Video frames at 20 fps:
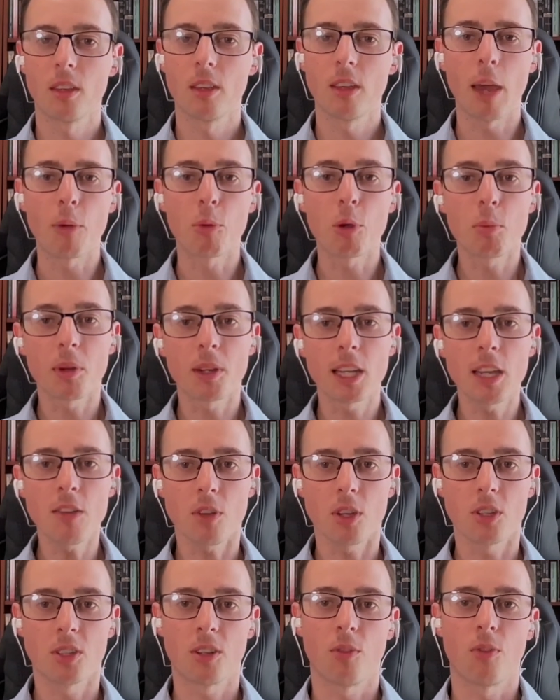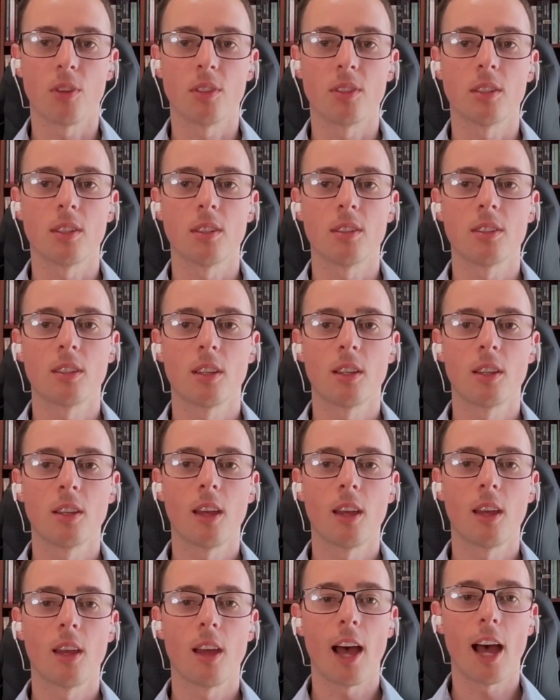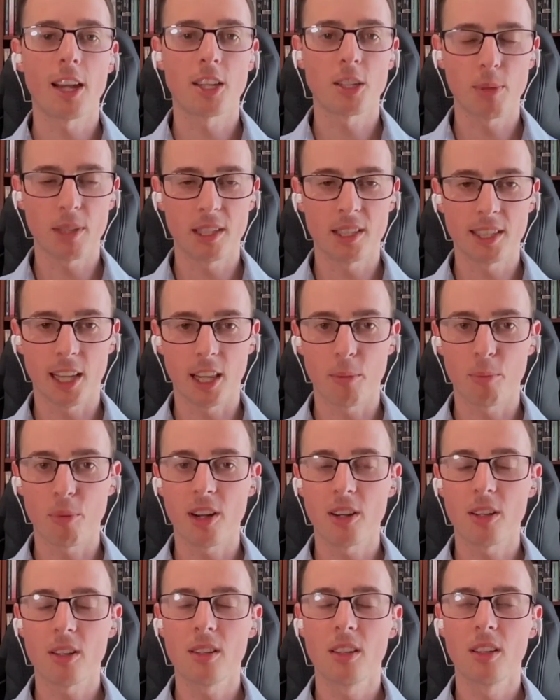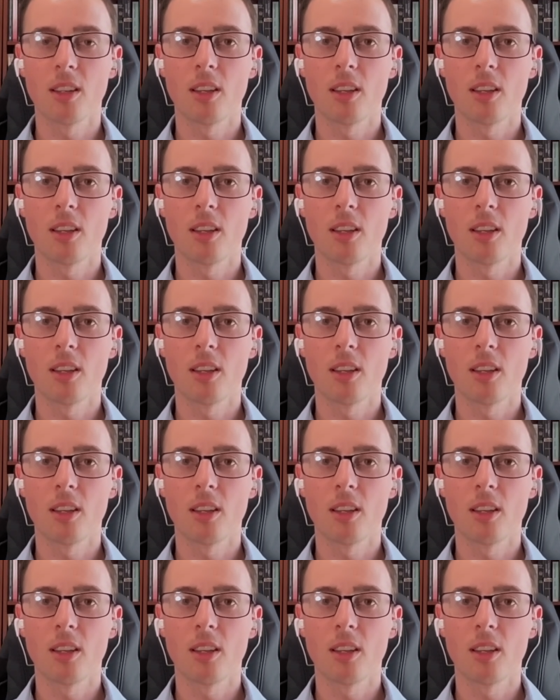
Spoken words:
and we believe those differences are to be celebrated,